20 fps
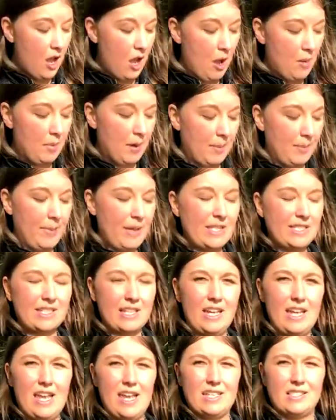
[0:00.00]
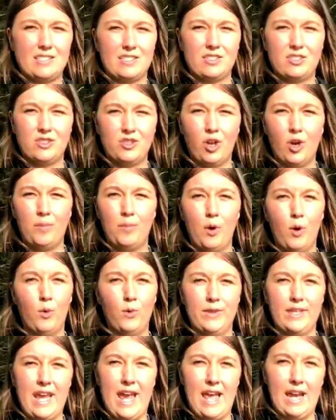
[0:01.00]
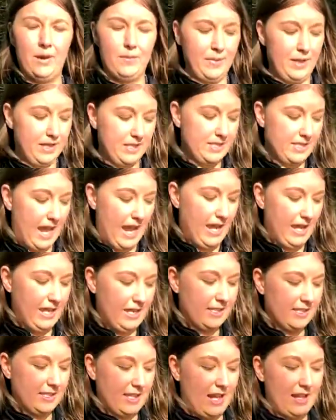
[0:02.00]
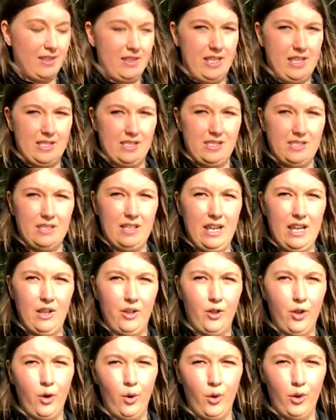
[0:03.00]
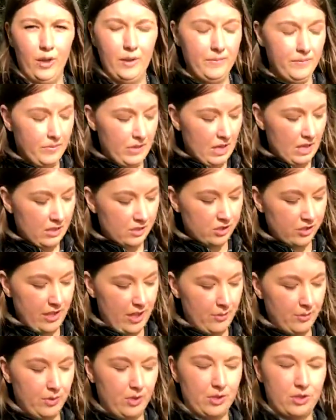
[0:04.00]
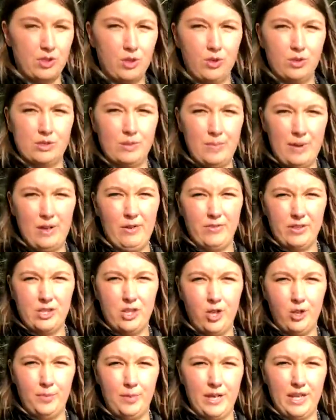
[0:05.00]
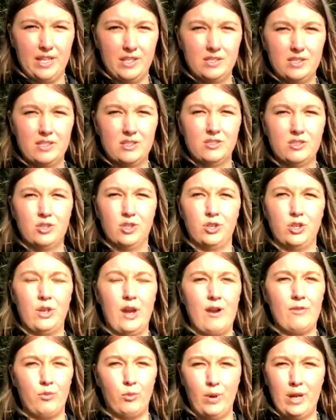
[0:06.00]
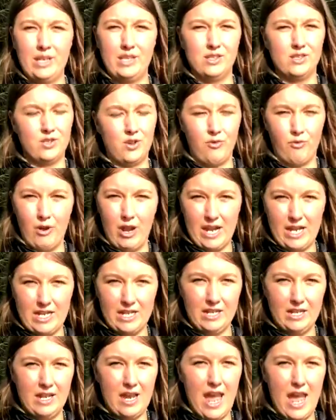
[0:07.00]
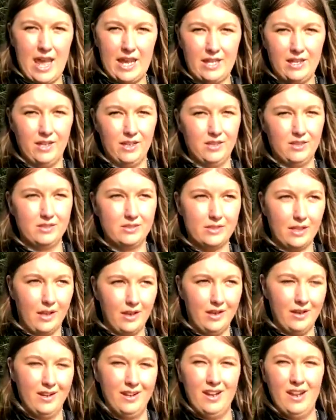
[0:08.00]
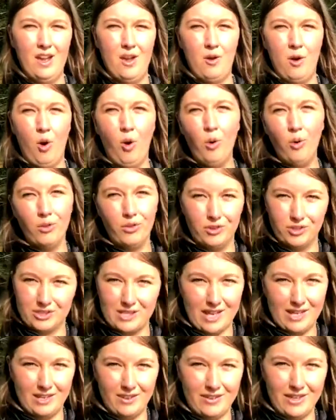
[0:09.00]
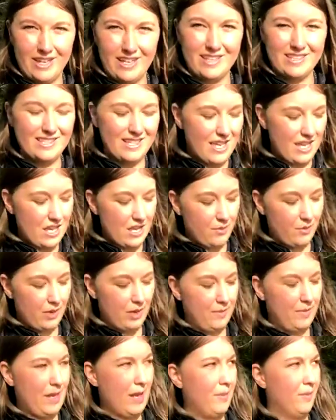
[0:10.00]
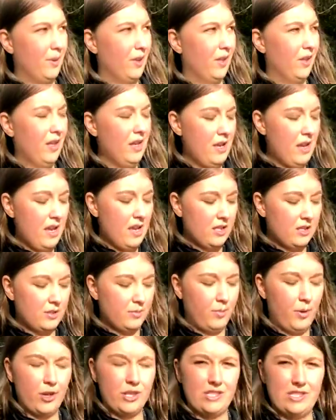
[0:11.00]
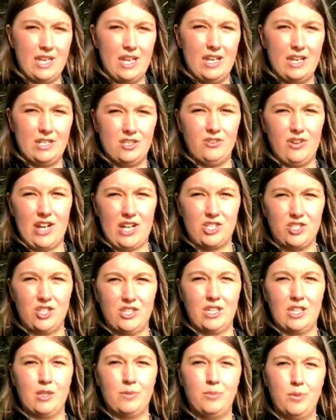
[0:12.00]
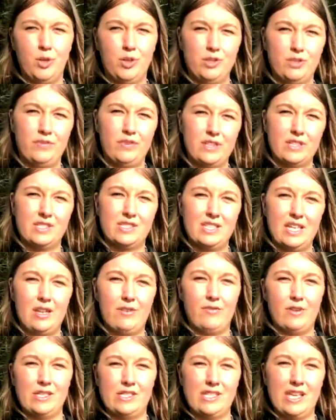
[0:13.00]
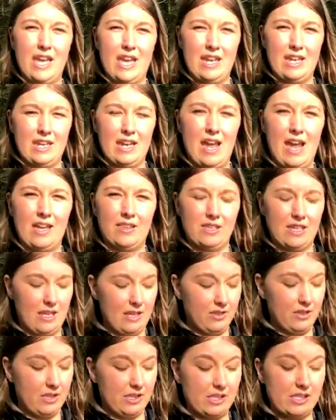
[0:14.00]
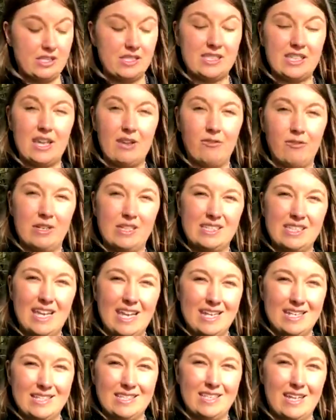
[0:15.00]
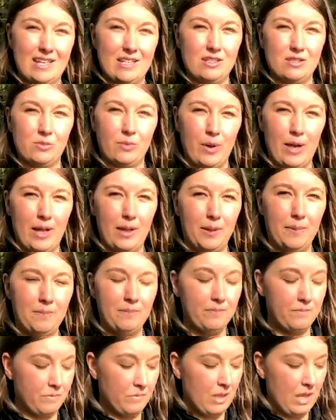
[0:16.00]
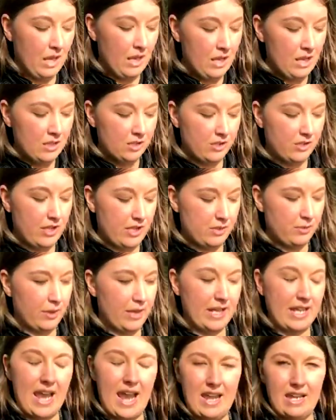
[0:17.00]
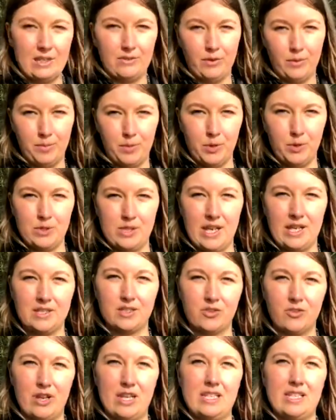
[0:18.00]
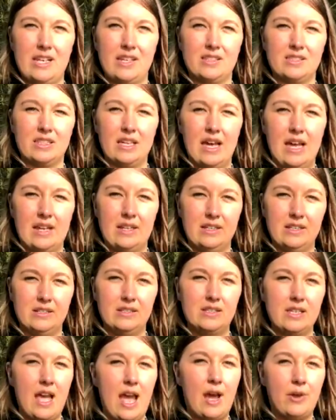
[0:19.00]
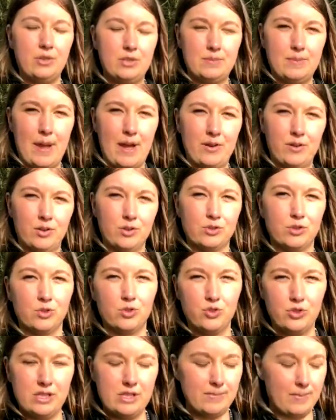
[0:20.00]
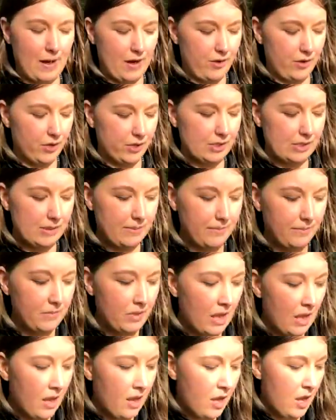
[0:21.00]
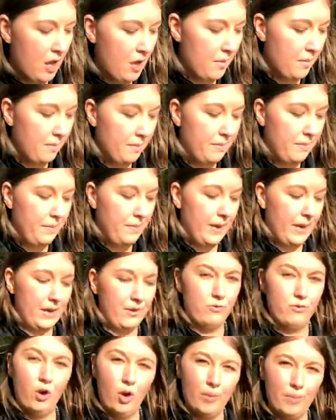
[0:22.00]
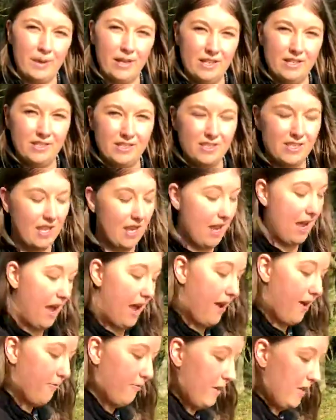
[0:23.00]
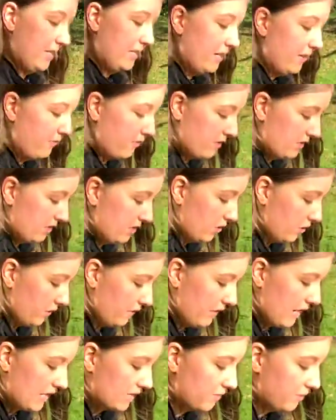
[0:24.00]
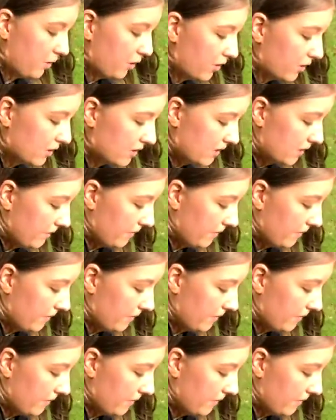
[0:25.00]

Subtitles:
But basically it's to stop all the elements getting inside this little hole. So that will cause a bit of a turbulence. So you have wind, rain, hail, sun, all those kind of things. You want to be able to point it in a direction that the birds feel safest in and that they're the safest inside as well. So this one again is for blue tits, great tits and house sparrows or tree sparrows. But robins have a different sort of nest box.